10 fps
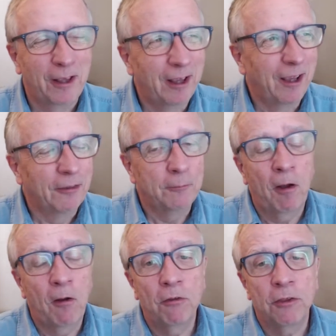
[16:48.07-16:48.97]
the
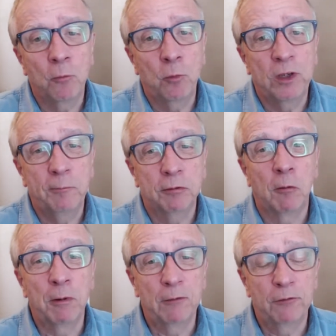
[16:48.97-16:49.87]
part that we are
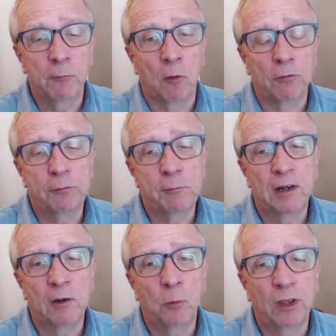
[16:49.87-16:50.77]
probably more
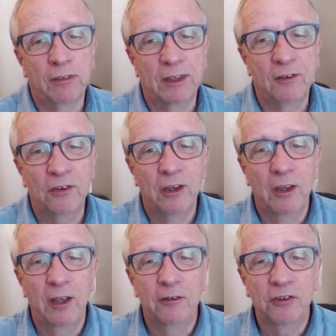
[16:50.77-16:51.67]
familiar with is
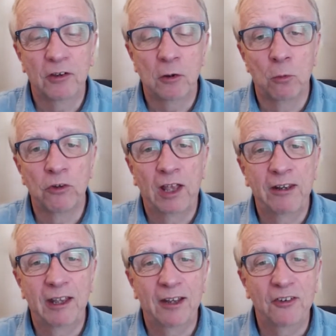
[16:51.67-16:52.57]
so-called
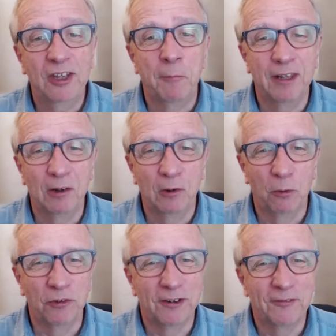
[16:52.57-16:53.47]
anti-money
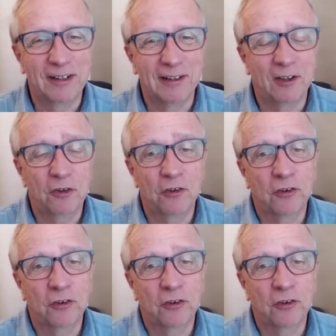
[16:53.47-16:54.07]
laundering regulations.